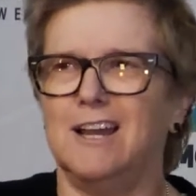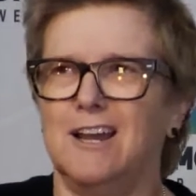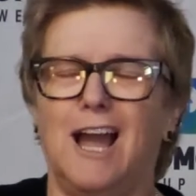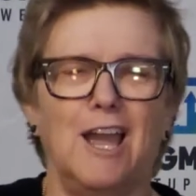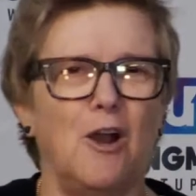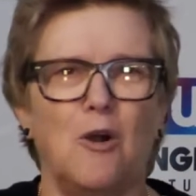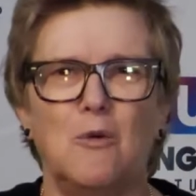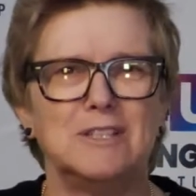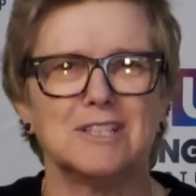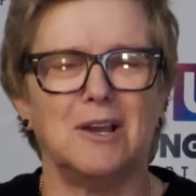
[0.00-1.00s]
I
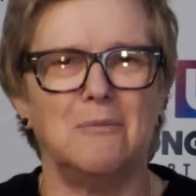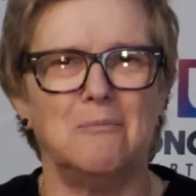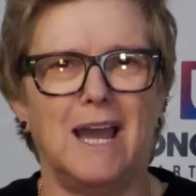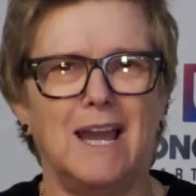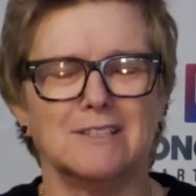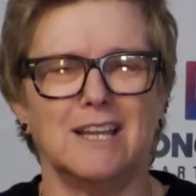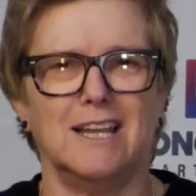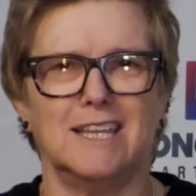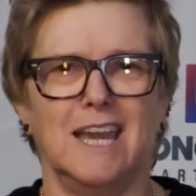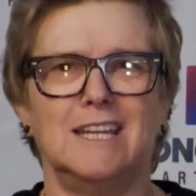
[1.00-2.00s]
always come back
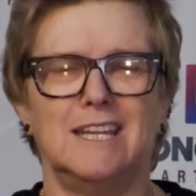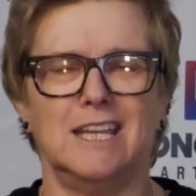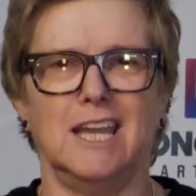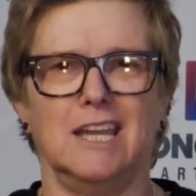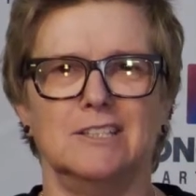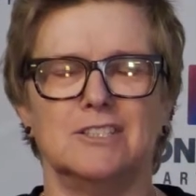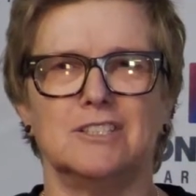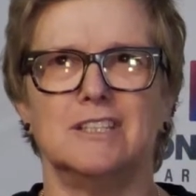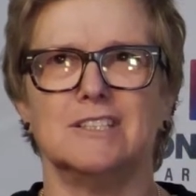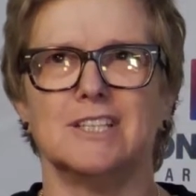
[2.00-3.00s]
again and again
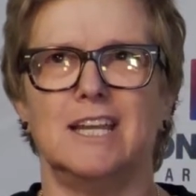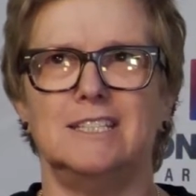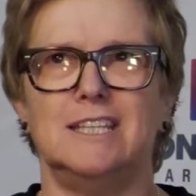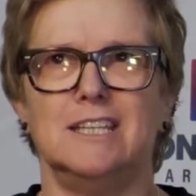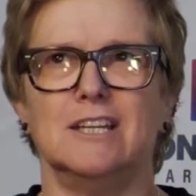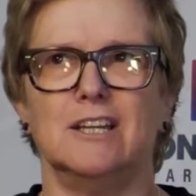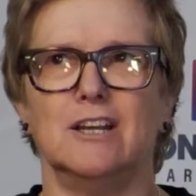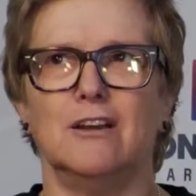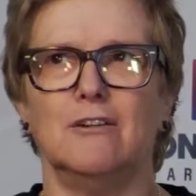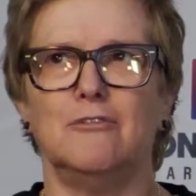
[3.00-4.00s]
to this idea
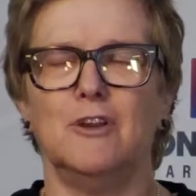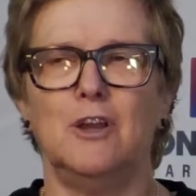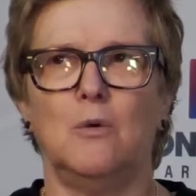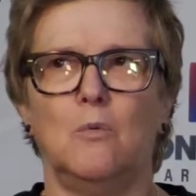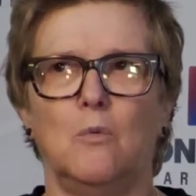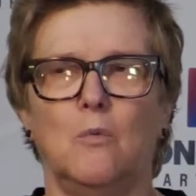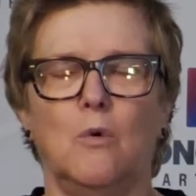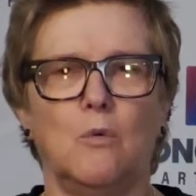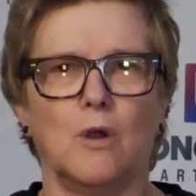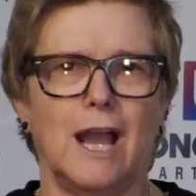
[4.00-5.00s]
of
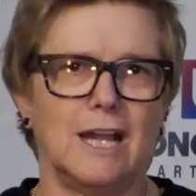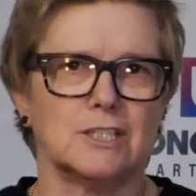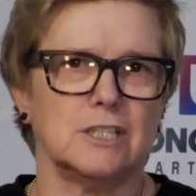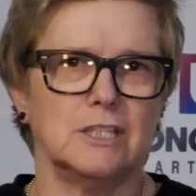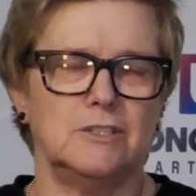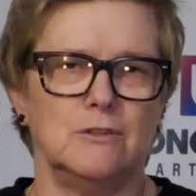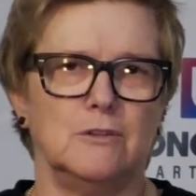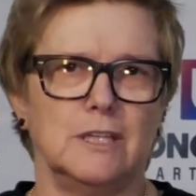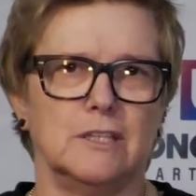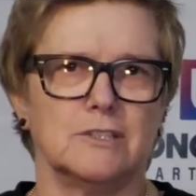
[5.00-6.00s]
what we're actually
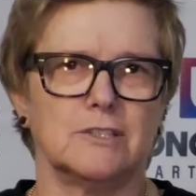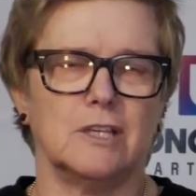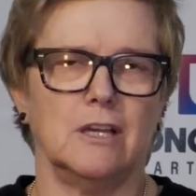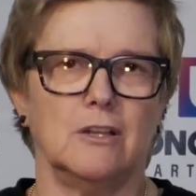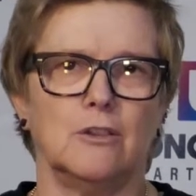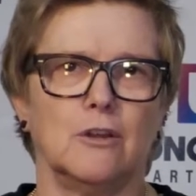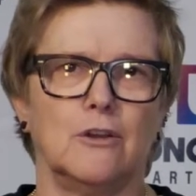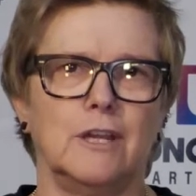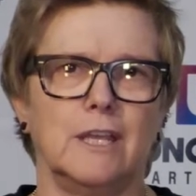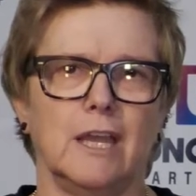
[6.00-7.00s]
doing is
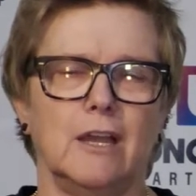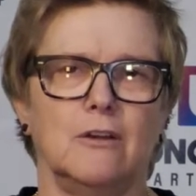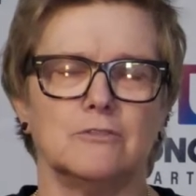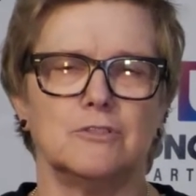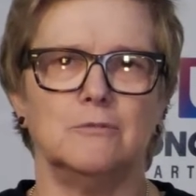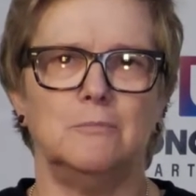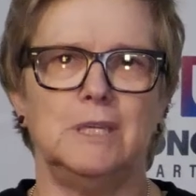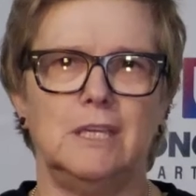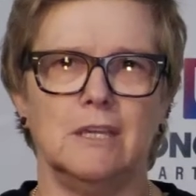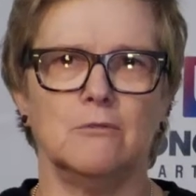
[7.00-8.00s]
learning how to
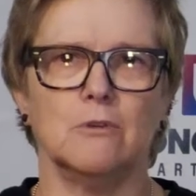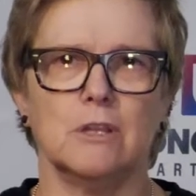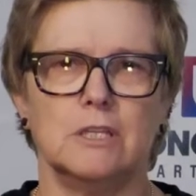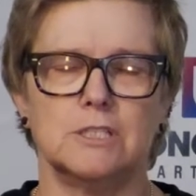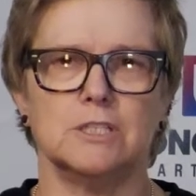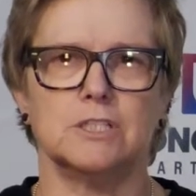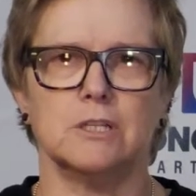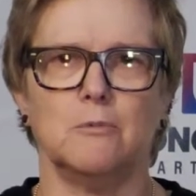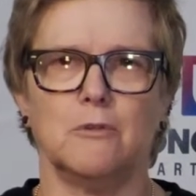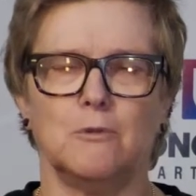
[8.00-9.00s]
be in
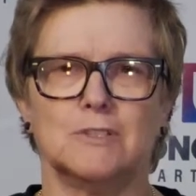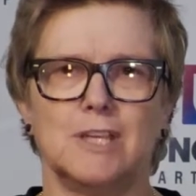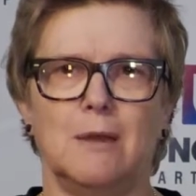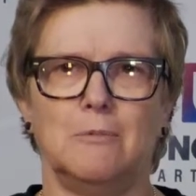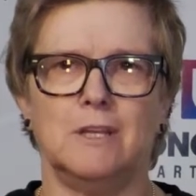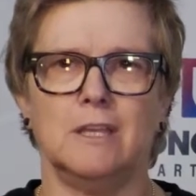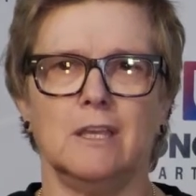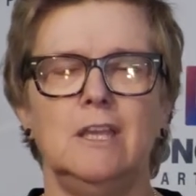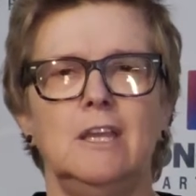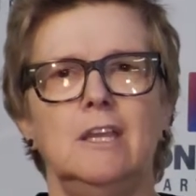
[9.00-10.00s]
relationship with what's happening